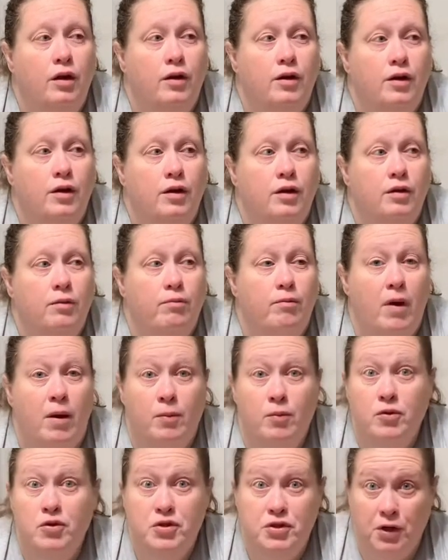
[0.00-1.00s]
maple
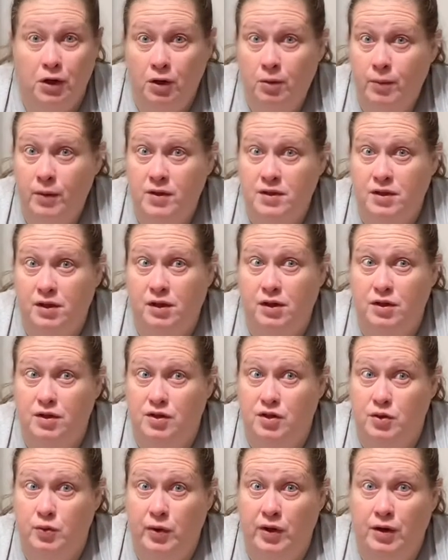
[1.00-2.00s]
syrup is a good
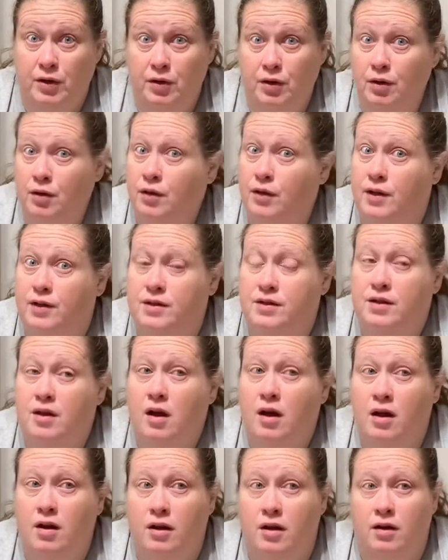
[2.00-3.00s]
sweetener that's
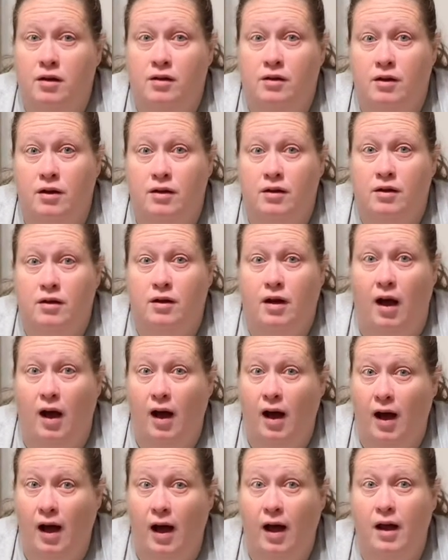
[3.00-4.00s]
not
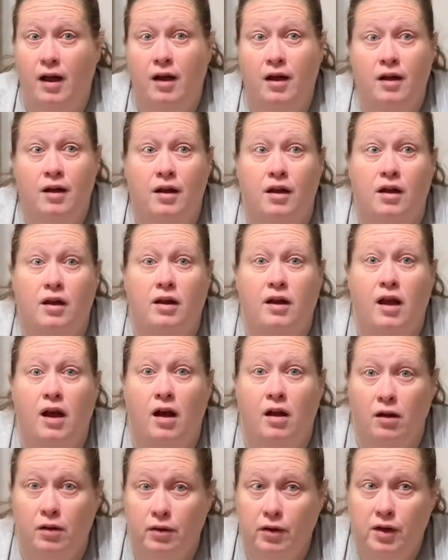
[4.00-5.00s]
high in
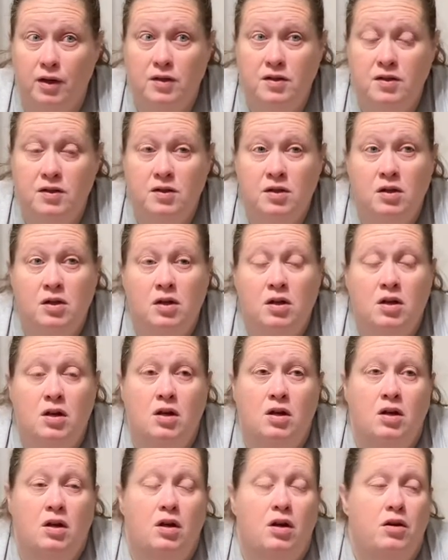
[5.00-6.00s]
calories.
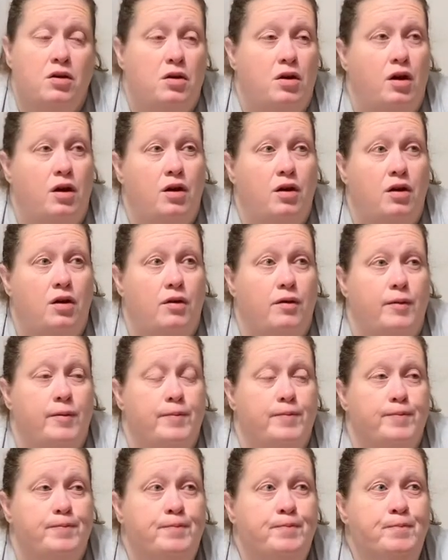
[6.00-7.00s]
I
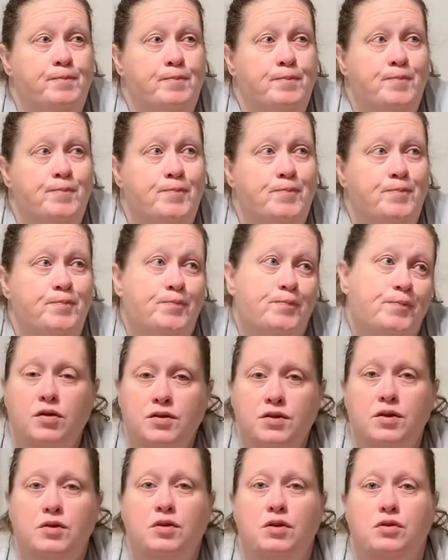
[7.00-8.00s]

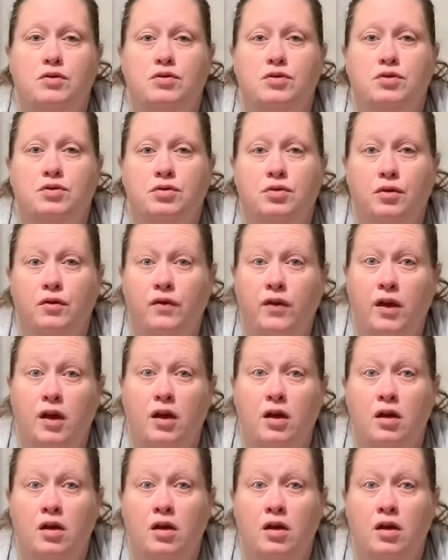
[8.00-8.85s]
also use Trivia